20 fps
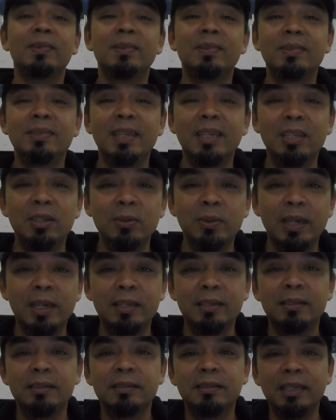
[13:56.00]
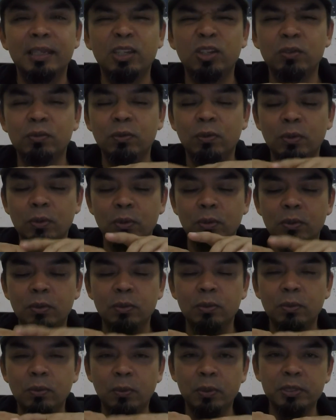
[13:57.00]
thank you again, thank you for
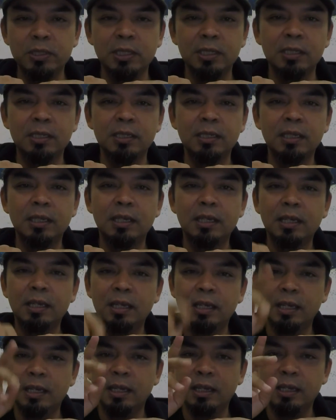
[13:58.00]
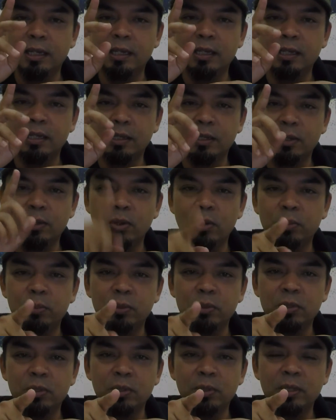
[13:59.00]
watching, and hope
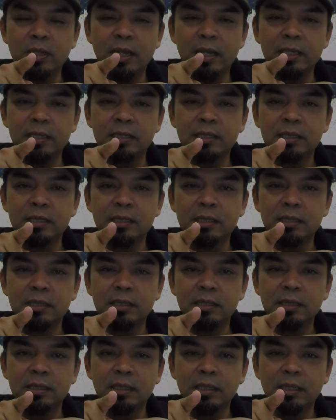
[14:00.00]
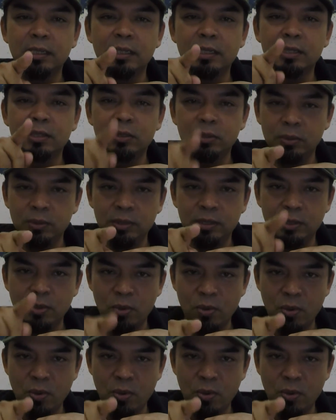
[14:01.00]
to see you guys soon in Hong